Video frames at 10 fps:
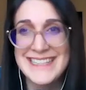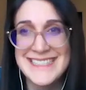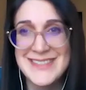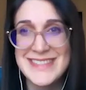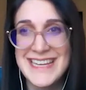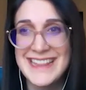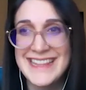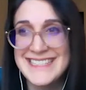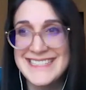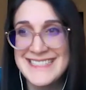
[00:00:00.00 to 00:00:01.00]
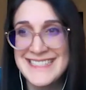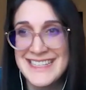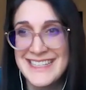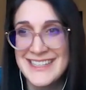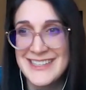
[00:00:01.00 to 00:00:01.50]
It seems like this
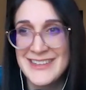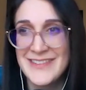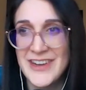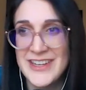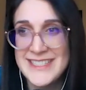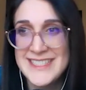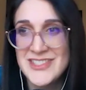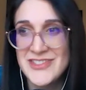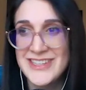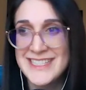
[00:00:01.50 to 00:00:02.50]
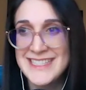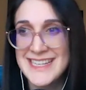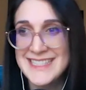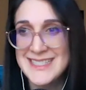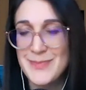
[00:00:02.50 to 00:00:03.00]
false choice
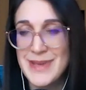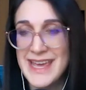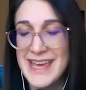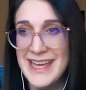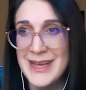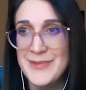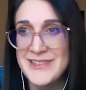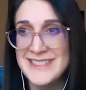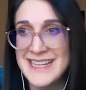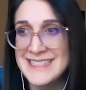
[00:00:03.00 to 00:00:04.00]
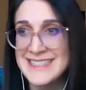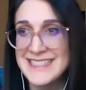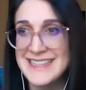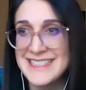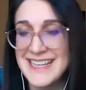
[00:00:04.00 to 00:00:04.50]
that's being
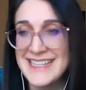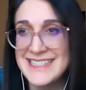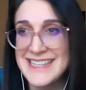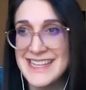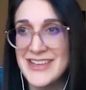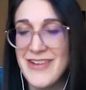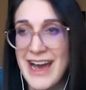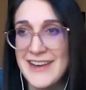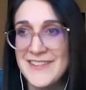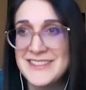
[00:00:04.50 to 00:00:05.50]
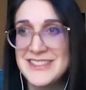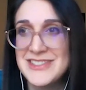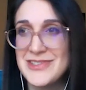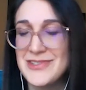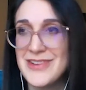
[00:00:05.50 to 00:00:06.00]
presented, this idea that you have
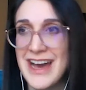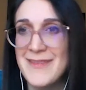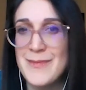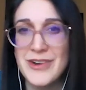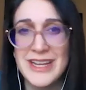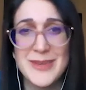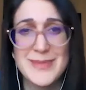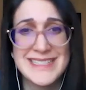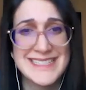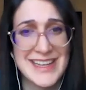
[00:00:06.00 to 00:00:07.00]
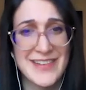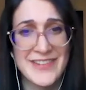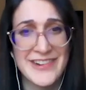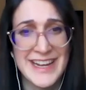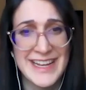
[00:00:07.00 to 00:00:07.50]
to have more human
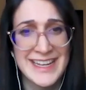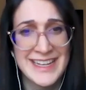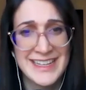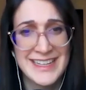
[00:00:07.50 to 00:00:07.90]
suffering